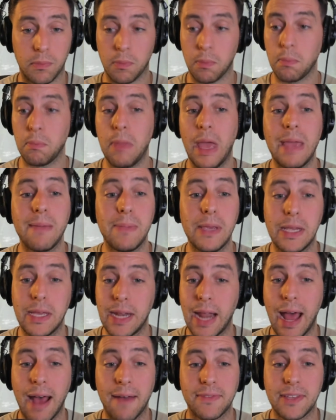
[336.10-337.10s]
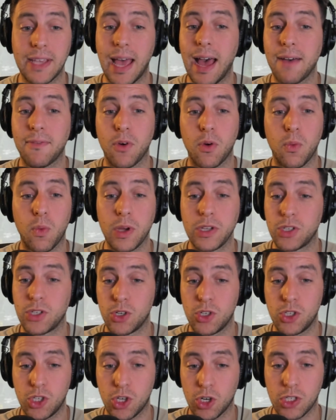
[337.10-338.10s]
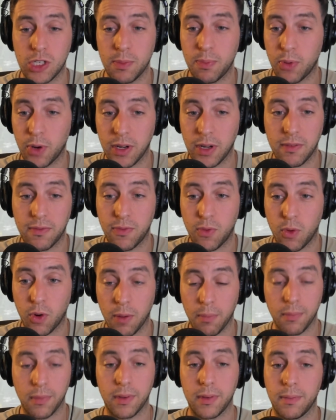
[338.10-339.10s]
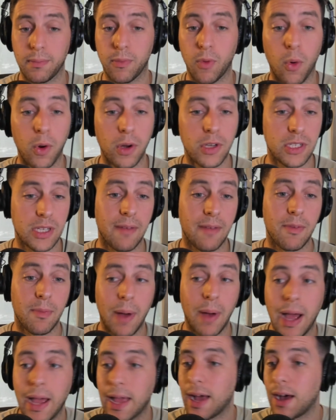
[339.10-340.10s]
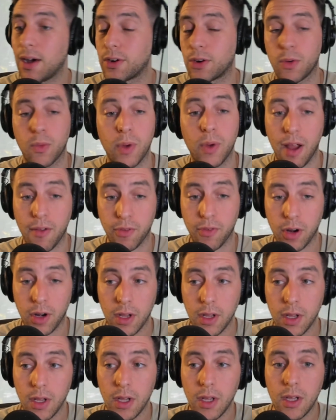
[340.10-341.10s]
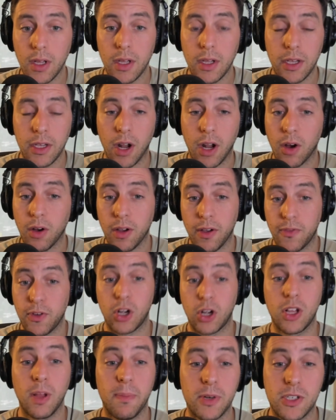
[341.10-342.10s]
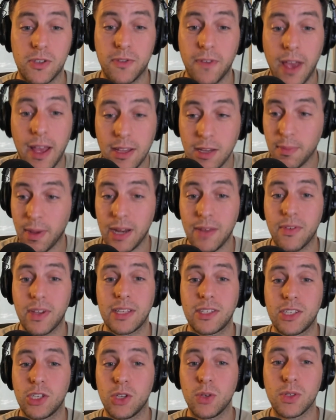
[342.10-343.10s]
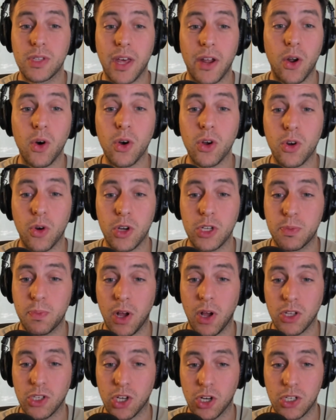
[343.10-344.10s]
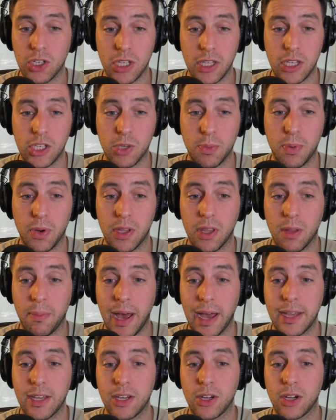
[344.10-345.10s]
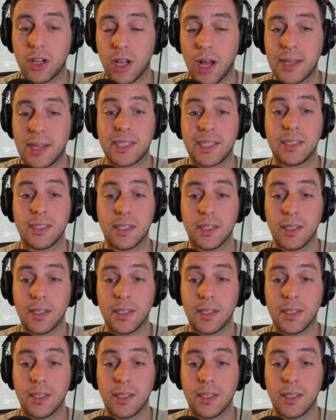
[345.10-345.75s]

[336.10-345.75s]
maybe going to have to have a Wizards jersey printed for him or he's going to have a buyout or whatever. You know, if you're a Clippers fan, you might even get to use that old Chris Paul jersey that you put in the back of your closet.